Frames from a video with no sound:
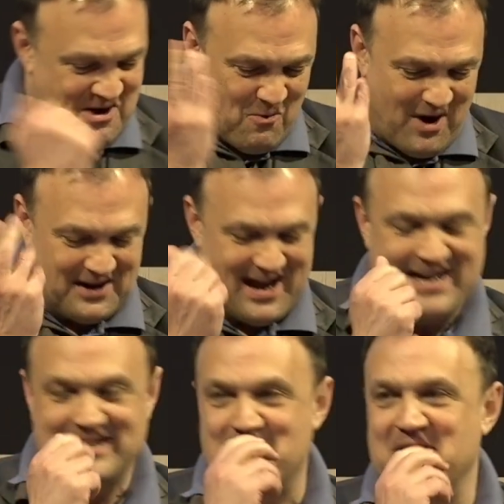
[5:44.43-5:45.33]
One
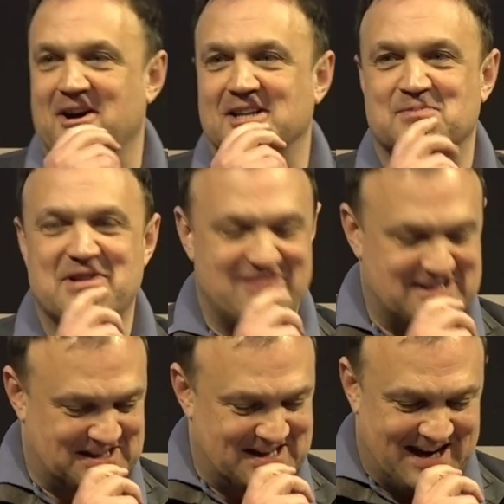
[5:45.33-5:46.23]
academic asked me
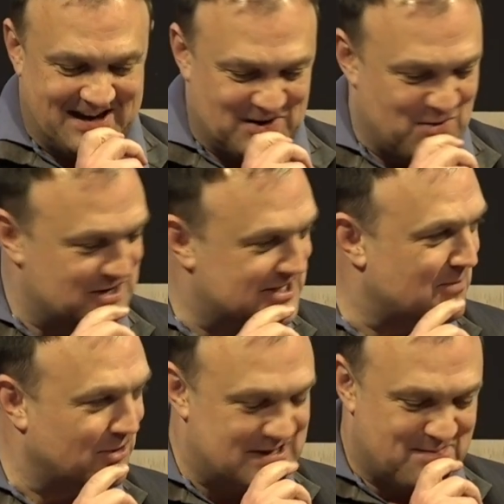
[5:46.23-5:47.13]
recently, quoting
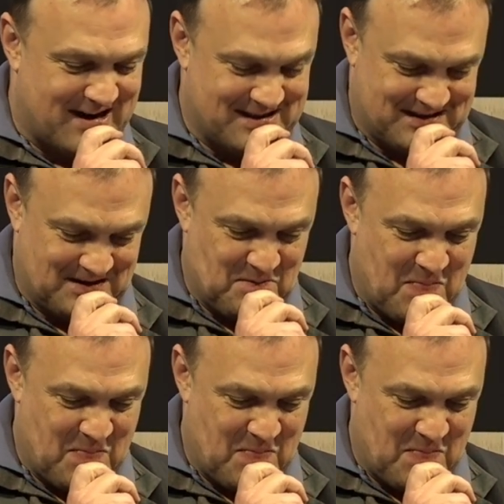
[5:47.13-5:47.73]
Monty Python.